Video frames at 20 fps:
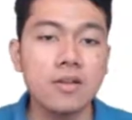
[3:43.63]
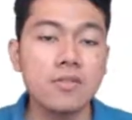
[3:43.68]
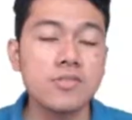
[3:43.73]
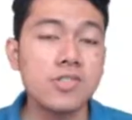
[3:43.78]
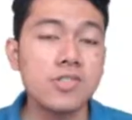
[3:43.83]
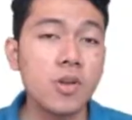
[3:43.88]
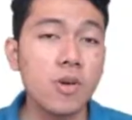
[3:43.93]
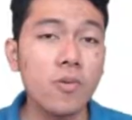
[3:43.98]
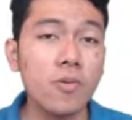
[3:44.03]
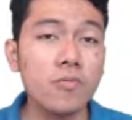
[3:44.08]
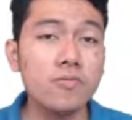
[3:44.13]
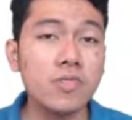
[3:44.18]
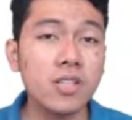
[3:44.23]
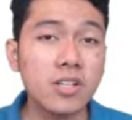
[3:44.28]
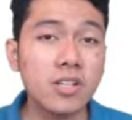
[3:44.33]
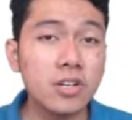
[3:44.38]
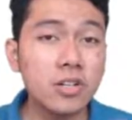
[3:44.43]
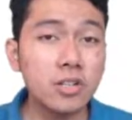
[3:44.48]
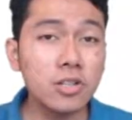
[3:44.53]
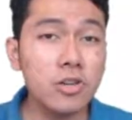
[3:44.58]
So the
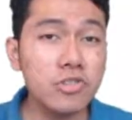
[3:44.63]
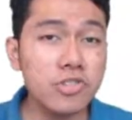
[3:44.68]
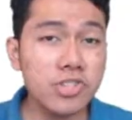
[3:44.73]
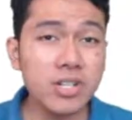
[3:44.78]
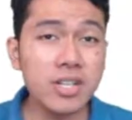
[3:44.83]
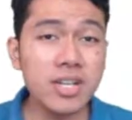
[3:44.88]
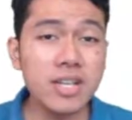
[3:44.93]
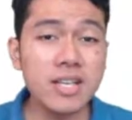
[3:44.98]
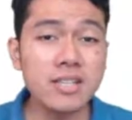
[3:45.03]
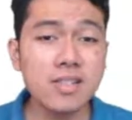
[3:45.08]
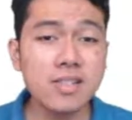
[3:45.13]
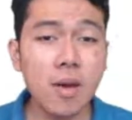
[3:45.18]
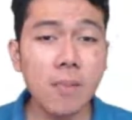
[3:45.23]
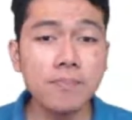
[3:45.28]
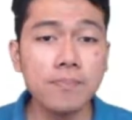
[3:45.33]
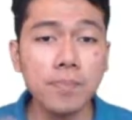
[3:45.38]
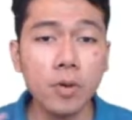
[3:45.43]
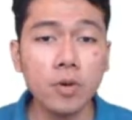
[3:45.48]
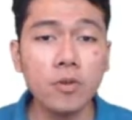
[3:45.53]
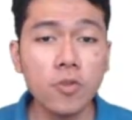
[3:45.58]
conclusion is
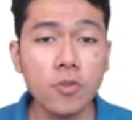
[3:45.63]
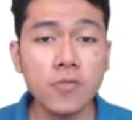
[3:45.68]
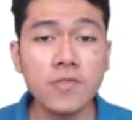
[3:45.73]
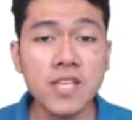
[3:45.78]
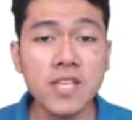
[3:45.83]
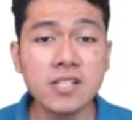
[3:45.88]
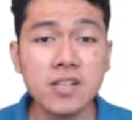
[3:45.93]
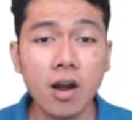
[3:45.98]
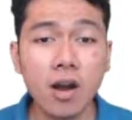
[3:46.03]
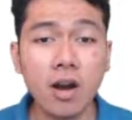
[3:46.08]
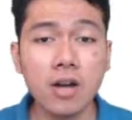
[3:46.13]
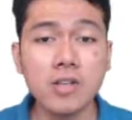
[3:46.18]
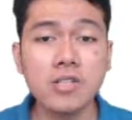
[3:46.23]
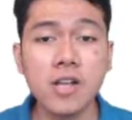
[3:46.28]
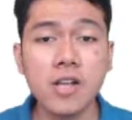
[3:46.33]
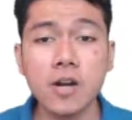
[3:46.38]
both of these cars